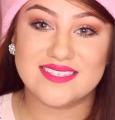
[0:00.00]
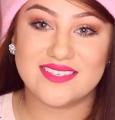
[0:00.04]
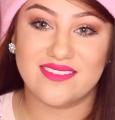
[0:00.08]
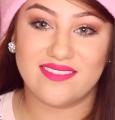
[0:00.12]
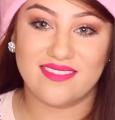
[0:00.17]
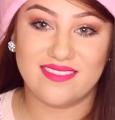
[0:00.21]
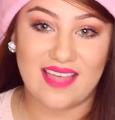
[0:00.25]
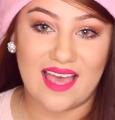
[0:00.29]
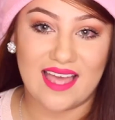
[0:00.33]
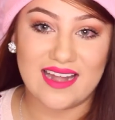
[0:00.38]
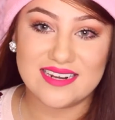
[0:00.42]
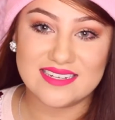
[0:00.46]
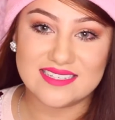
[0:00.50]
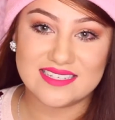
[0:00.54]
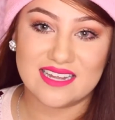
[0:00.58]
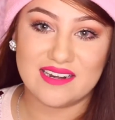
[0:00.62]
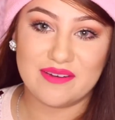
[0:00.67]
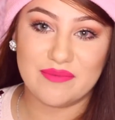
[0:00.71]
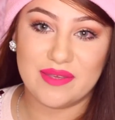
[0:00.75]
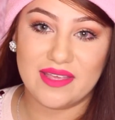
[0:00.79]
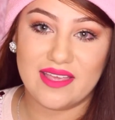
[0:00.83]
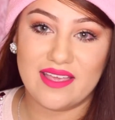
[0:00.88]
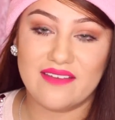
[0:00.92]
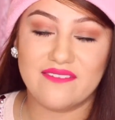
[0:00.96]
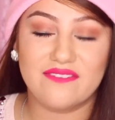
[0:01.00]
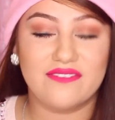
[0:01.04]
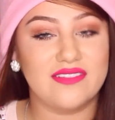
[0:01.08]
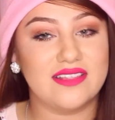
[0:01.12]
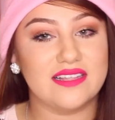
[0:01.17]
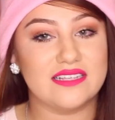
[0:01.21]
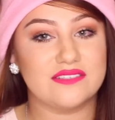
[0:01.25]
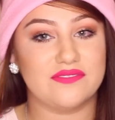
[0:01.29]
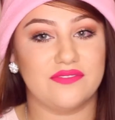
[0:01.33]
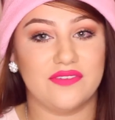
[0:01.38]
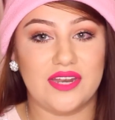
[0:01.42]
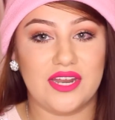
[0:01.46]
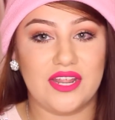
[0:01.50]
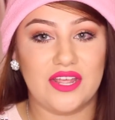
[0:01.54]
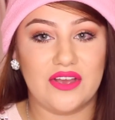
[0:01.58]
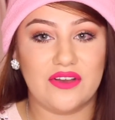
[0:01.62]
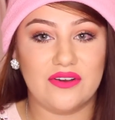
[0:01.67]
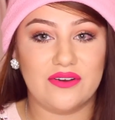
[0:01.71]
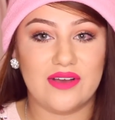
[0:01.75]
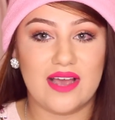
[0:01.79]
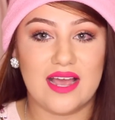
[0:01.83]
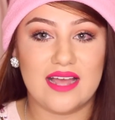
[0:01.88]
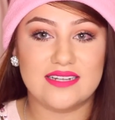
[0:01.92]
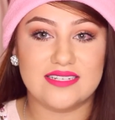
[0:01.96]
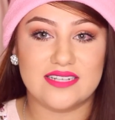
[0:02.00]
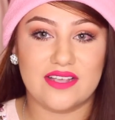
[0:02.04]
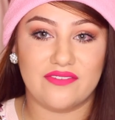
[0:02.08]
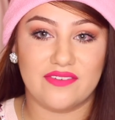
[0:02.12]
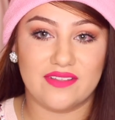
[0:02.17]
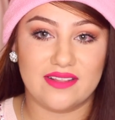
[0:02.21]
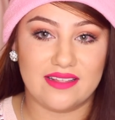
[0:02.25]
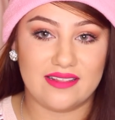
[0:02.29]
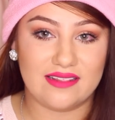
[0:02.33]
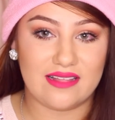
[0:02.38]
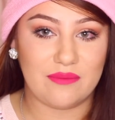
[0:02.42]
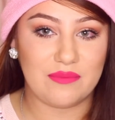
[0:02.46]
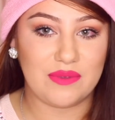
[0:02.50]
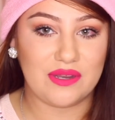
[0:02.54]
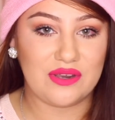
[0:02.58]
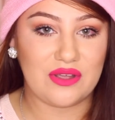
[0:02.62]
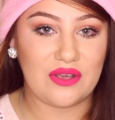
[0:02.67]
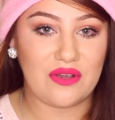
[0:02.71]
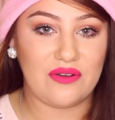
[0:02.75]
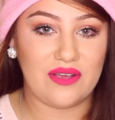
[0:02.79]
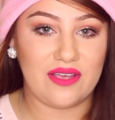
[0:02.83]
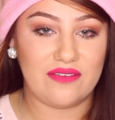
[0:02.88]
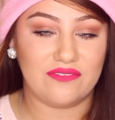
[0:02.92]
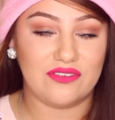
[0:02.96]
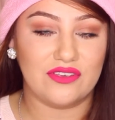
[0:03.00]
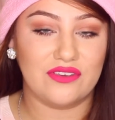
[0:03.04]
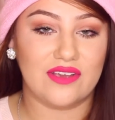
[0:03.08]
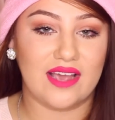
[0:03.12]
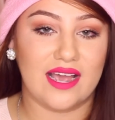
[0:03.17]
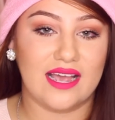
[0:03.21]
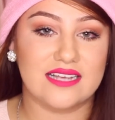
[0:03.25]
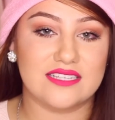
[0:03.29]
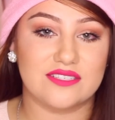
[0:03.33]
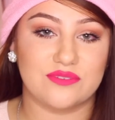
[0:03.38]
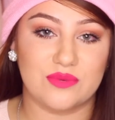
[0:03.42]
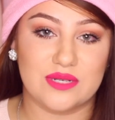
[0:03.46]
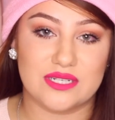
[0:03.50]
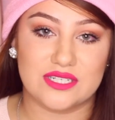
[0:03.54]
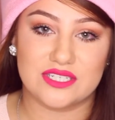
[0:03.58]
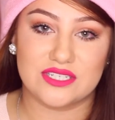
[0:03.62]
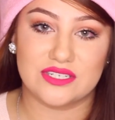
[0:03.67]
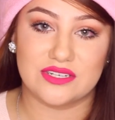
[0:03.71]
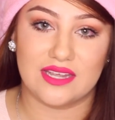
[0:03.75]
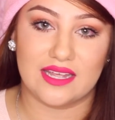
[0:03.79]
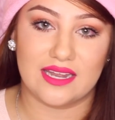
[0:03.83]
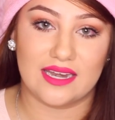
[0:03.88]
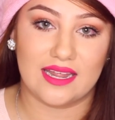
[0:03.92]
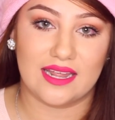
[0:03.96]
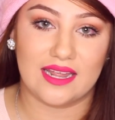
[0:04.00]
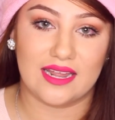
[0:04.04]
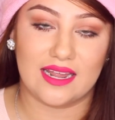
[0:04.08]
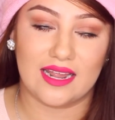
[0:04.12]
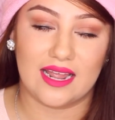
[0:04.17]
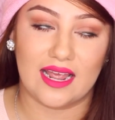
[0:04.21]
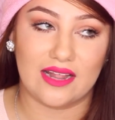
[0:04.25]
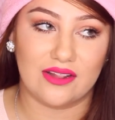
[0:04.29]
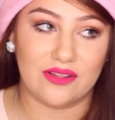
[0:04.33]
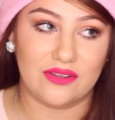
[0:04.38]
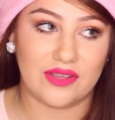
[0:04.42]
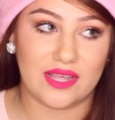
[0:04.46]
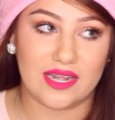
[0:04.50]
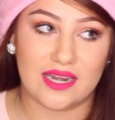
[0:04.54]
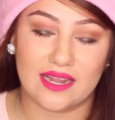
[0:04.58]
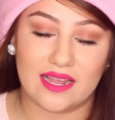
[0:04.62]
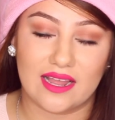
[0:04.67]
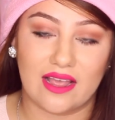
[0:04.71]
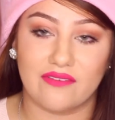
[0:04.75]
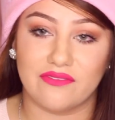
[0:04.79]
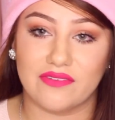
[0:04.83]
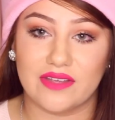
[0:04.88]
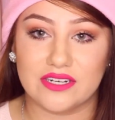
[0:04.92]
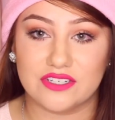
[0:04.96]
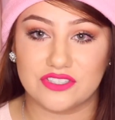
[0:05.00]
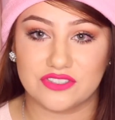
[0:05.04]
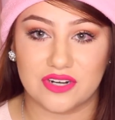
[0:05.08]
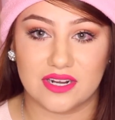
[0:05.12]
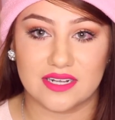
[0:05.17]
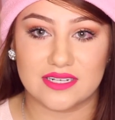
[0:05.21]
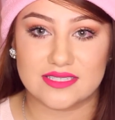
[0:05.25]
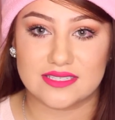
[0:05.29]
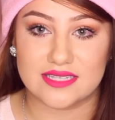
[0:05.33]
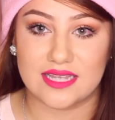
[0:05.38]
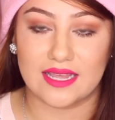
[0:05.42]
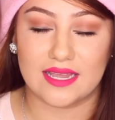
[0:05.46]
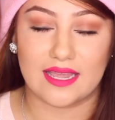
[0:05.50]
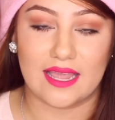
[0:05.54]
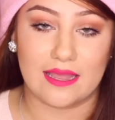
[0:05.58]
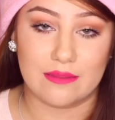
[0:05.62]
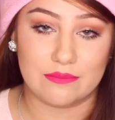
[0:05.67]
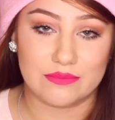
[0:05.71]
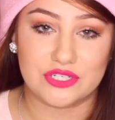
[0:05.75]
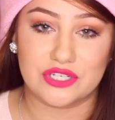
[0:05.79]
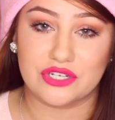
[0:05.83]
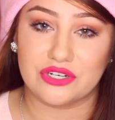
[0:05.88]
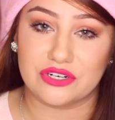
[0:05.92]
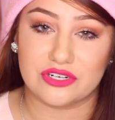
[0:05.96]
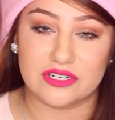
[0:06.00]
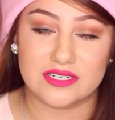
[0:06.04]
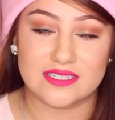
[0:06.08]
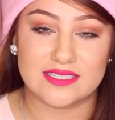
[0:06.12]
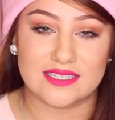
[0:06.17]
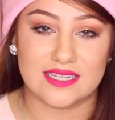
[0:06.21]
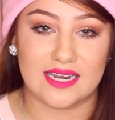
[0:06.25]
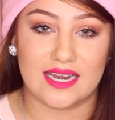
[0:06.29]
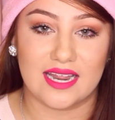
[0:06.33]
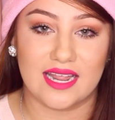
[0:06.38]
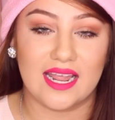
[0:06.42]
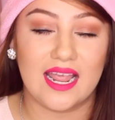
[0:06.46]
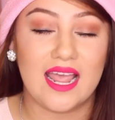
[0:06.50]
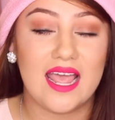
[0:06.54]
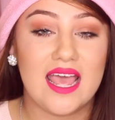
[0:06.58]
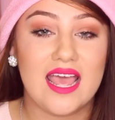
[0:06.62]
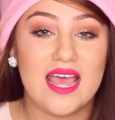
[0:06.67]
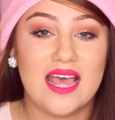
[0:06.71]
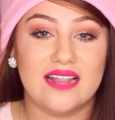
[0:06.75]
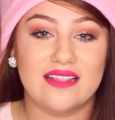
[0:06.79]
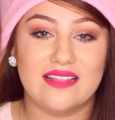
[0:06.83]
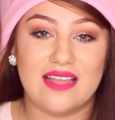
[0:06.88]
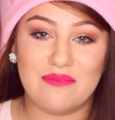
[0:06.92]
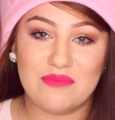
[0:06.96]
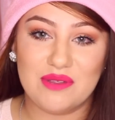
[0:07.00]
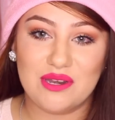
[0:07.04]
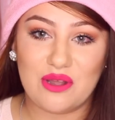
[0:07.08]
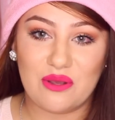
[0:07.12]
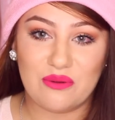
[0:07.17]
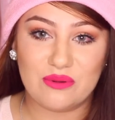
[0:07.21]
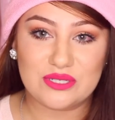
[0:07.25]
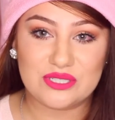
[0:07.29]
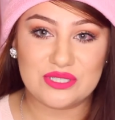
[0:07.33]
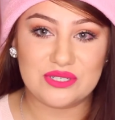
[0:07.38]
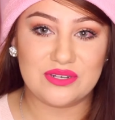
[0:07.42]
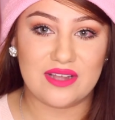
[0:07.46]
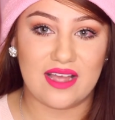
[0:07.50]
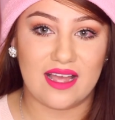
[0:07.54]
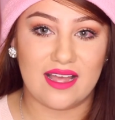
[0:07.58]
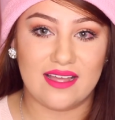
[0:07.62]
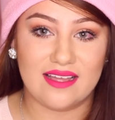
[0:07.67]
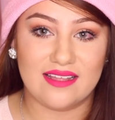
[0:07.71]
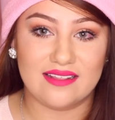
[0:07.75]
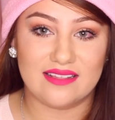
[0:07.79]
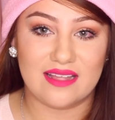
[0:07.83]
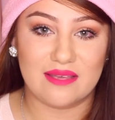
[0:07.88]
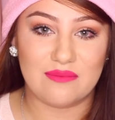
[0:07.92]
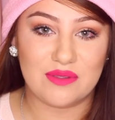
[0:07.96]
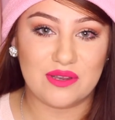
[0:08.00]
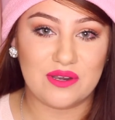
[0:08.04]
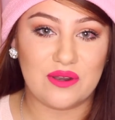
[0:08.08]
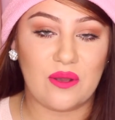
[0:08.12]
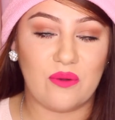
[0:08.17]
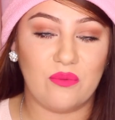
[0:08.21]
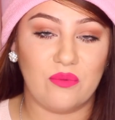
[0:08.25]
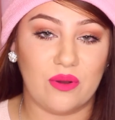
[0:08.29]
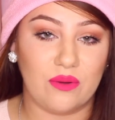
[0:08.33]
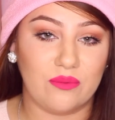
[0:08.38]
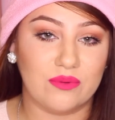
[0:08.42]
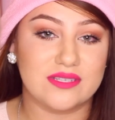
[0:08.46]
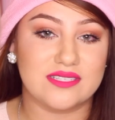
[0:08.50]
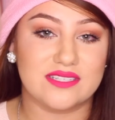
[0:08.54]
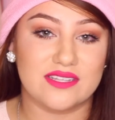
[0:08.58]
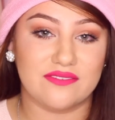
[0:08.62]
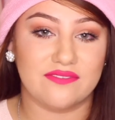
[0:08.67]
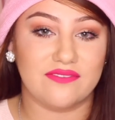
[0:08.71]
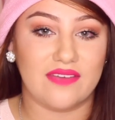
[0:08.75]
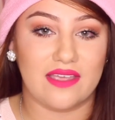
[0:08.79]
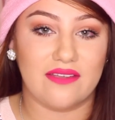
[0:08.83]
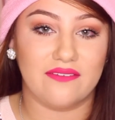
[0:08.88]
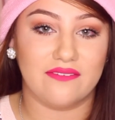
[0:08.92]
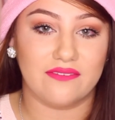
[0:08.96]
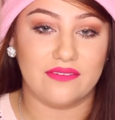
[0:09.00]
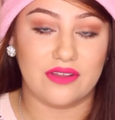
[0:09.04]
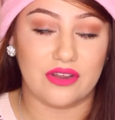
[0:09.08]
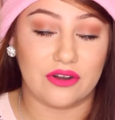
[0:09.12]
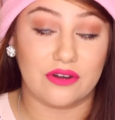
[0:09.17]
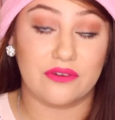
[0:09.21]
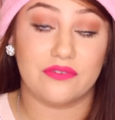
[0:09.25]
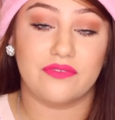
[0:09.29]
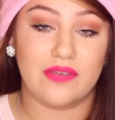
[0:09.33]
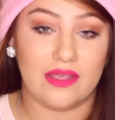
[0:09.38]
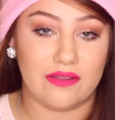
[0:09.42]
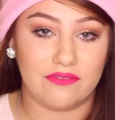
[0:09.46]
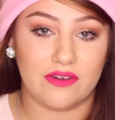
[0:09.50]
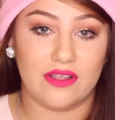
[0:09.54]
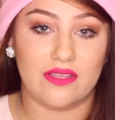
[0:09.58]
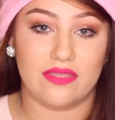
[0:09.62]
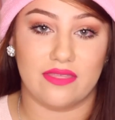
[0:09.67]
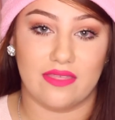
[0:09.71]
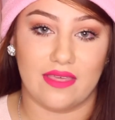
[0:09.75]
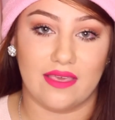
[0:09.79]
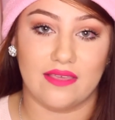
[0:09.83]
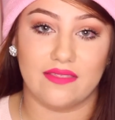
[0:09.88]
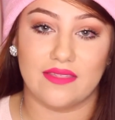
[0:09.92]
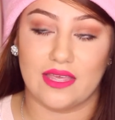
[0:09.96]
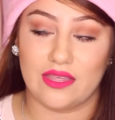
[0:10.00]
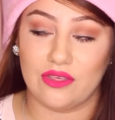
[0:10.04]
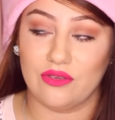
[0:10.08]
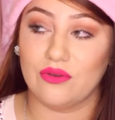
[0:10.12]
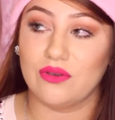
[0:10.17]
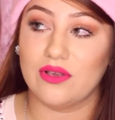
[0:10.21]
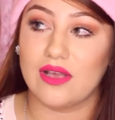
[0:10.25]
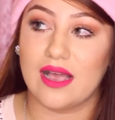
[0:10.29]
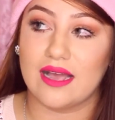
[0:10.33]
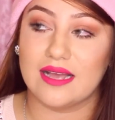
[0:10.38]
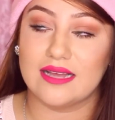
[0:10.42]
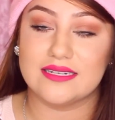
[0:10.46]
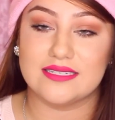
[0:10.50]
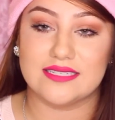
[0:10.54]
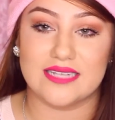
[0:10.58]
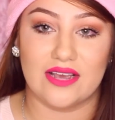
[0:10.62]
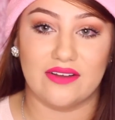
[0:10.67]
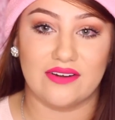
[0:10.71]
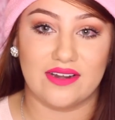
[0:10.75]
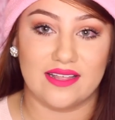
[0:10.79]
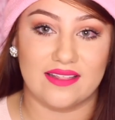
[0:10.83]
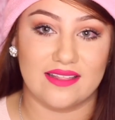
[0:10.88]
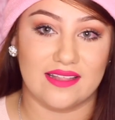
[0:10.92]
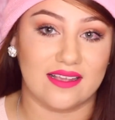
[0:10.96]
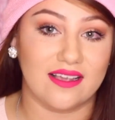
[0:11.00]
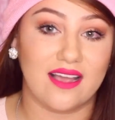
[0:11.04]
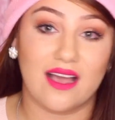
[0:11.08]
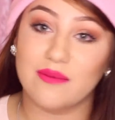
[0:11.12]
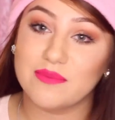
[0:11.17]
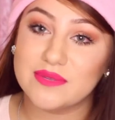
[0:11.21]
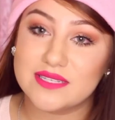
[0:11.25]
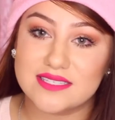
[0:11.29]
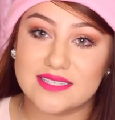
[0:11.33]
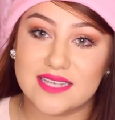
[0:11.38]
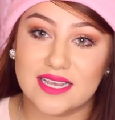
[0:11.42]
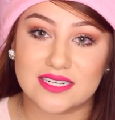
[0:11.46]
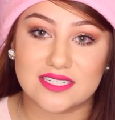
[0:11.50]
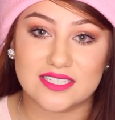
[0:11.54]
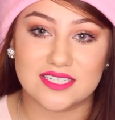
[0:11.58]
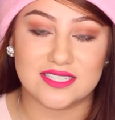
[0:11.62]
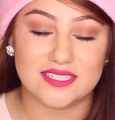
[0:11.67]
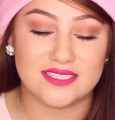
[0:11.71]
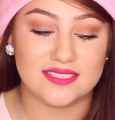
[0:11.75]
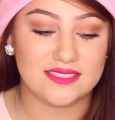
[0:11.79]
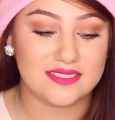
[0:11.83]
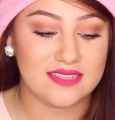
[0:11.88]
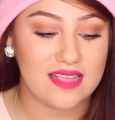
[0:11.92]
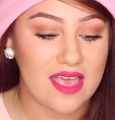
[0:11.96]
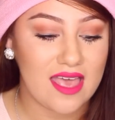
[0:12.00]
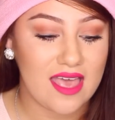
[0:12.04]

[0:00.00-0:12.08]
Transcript: so that is gonna be it for this video. Definitely let me know if you guys went to any Hello Kitty Cafe trucks that came to your city. Let me know what you got, and let me know what was the fav your favorite thing that you got down in the comment section.